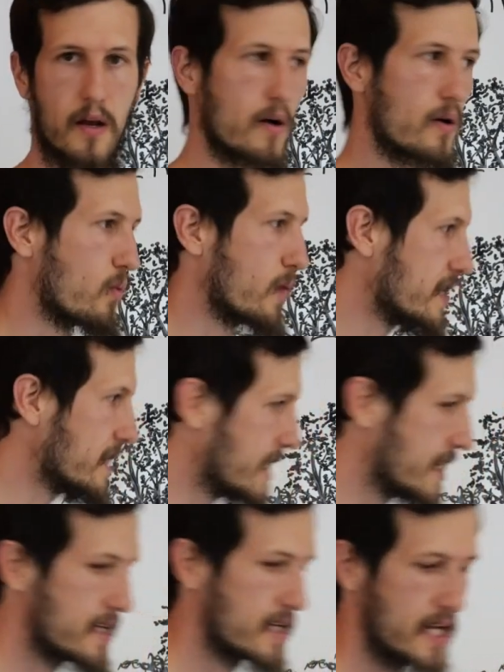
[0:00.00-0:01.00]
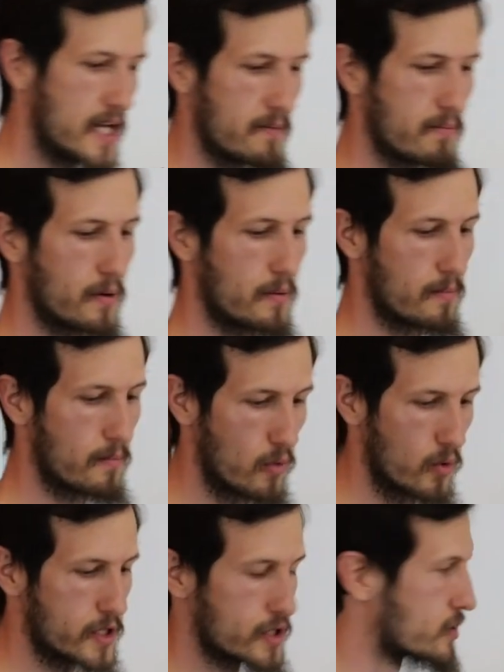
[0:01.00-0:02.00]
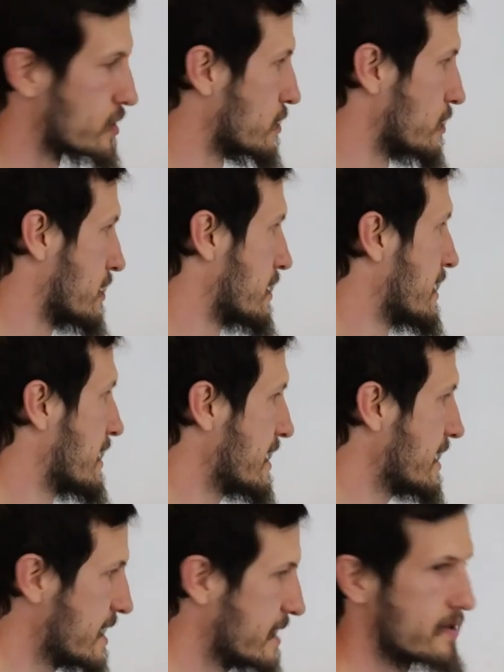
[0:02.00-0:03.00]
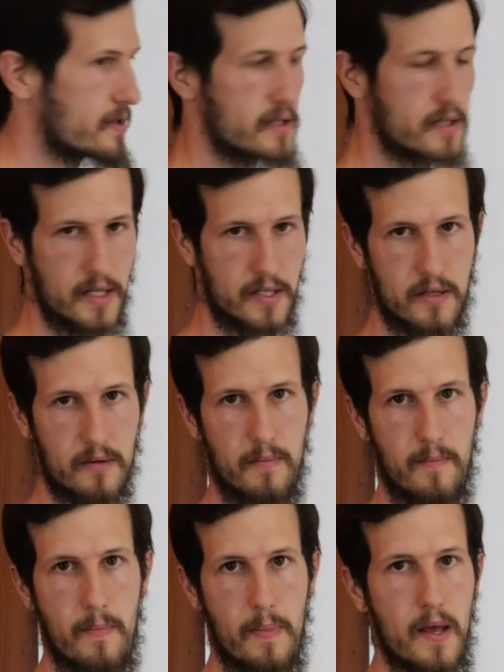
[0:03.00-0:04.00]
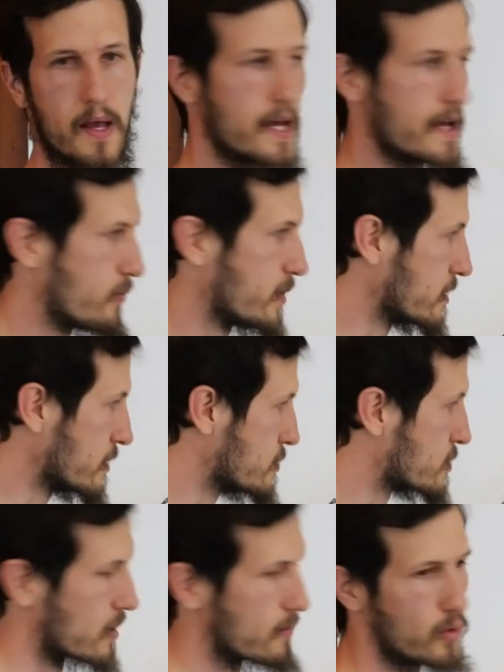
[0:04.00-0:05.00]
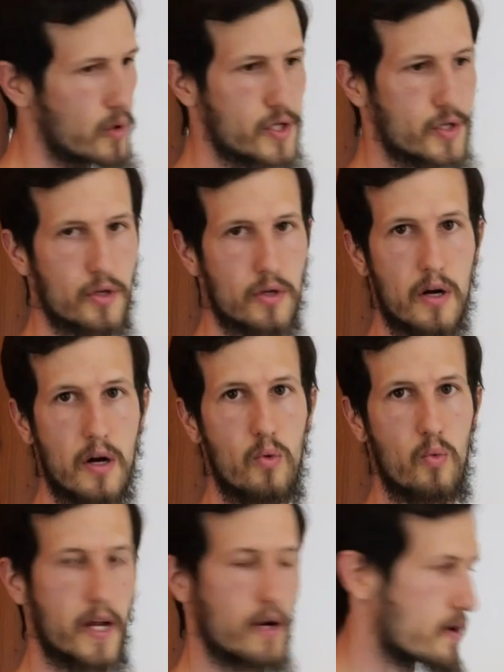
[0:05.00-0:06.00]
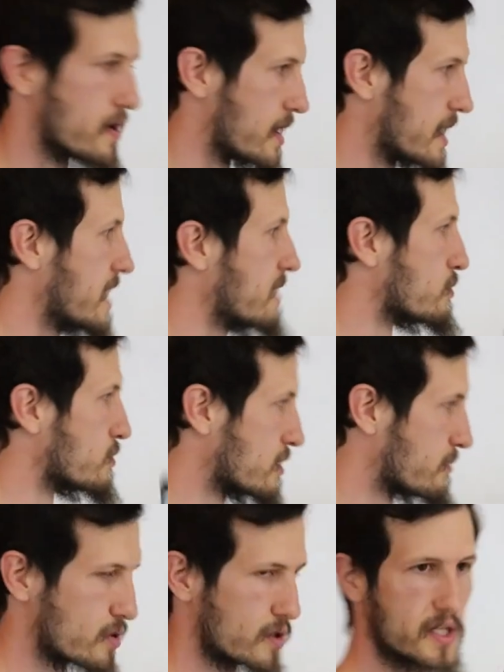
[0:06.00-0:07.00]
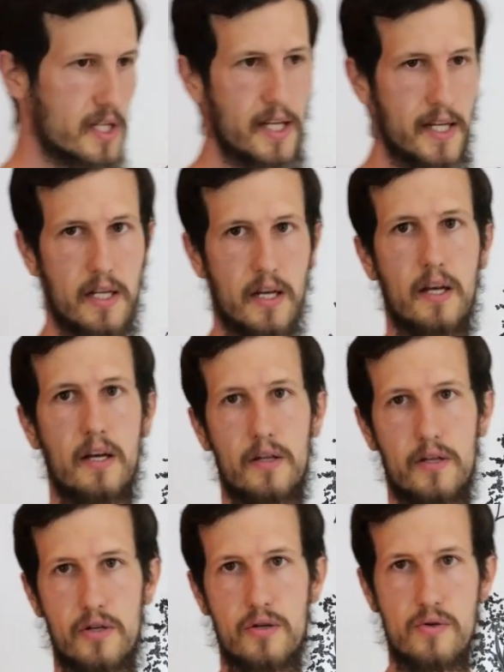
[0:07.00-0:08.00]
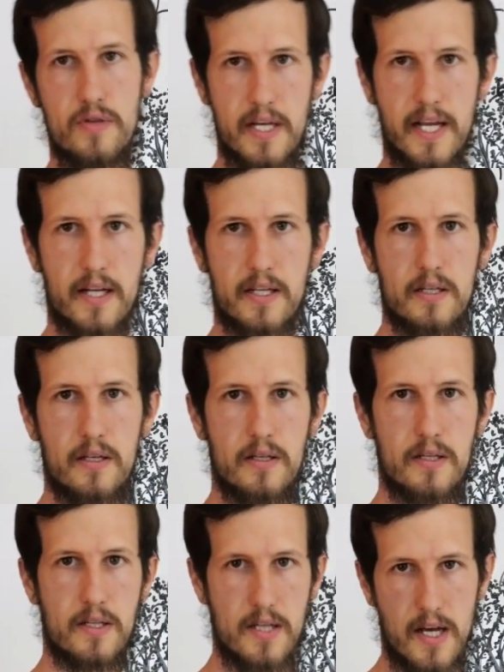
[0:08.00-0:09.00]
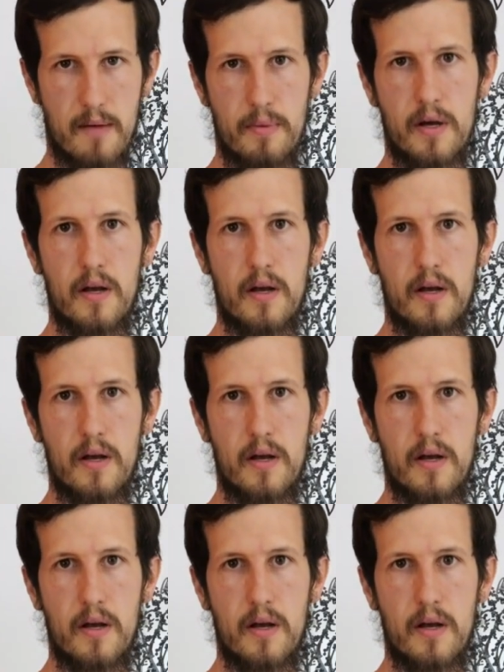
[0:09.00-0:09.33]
We need to keep moisture in the system. If we lose our moisture, we are not able to proceed to the next step